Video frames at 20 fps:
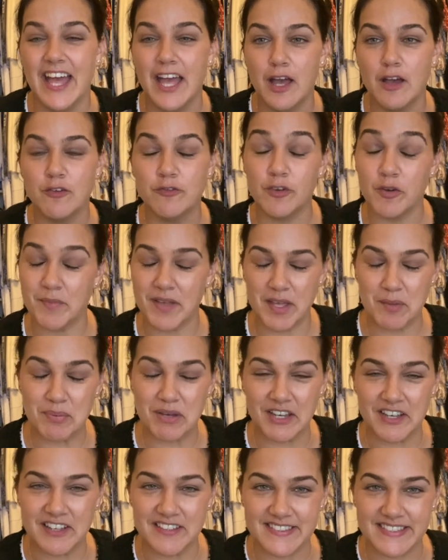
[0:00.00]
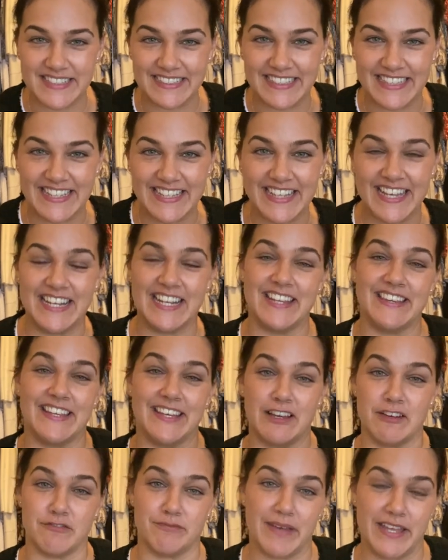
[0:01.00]
For me personally, and I think
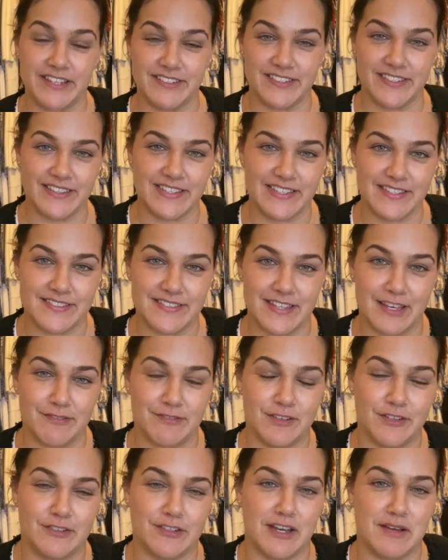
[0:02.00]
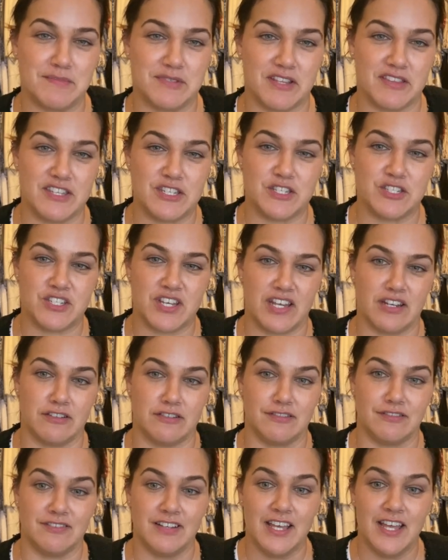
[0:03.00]
I've mentioned this a few times on this
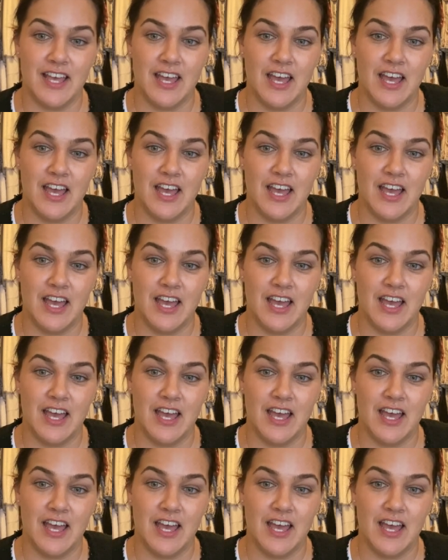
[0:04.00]
channel,